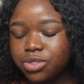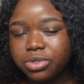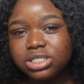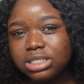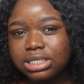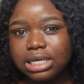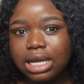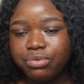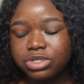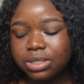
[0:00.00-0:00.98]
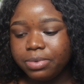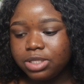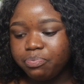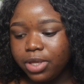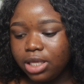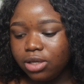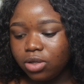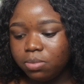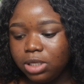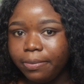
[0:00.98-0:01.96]
swatched it earlier and it was a bit pinky
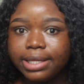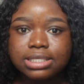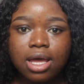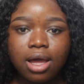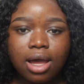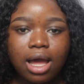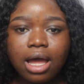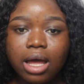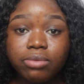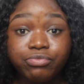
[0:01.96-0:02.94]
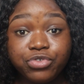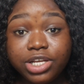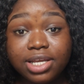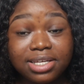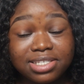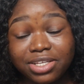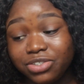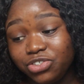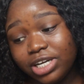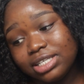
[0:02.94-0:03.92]
on me, but I'm really
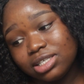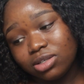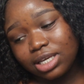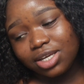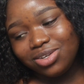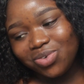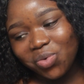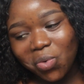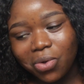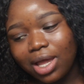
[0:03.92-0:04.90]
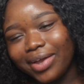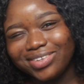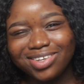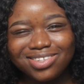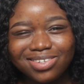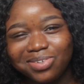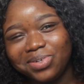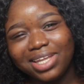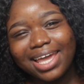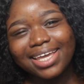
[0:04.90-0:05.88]
excited to try it out. I don't know how it's going to
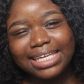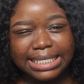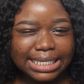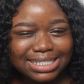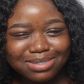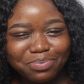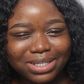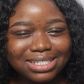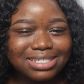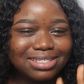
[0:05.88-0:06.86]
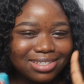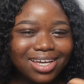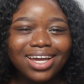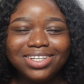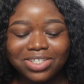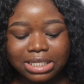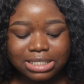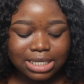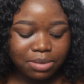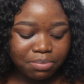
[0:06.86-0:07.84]
look like yet, but you
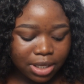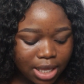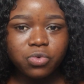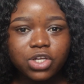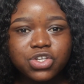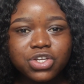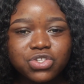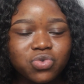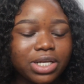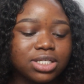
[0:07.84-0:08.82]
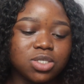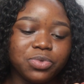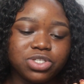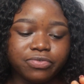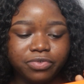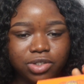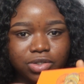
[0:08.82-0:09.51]
understand me. We're also going to do a little bit of